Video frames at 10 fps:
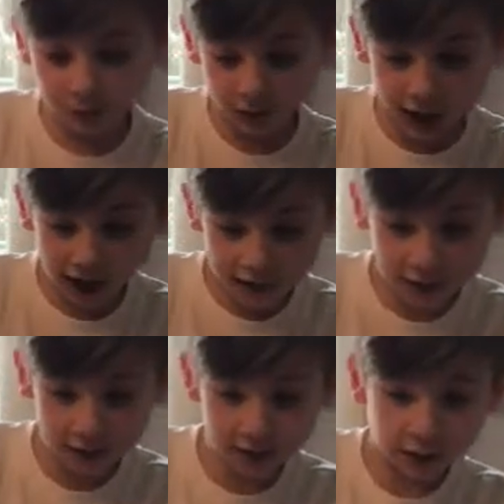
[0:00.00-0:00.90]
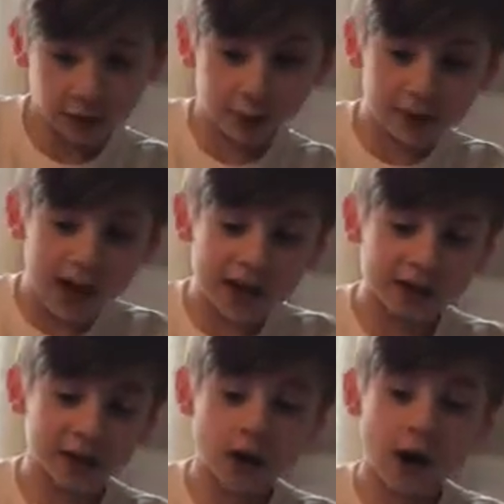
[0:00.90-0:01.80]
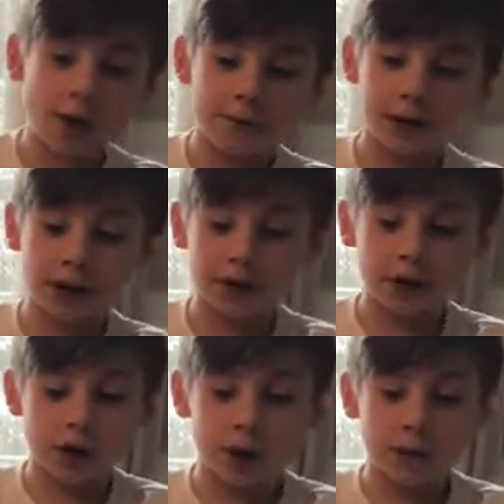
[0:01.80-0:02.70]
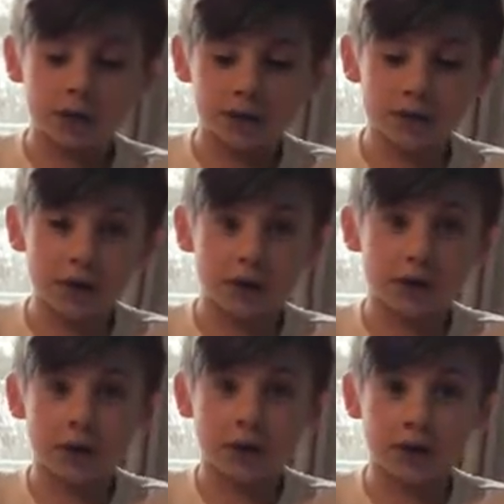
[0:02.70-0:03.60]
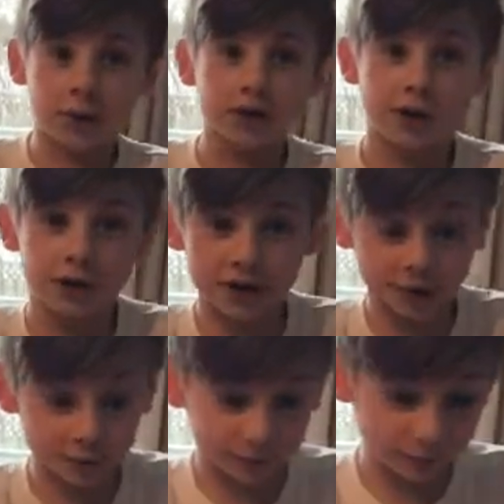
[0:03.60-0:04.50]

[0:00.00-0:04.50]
he has this little plastic coffin, just like all the originals.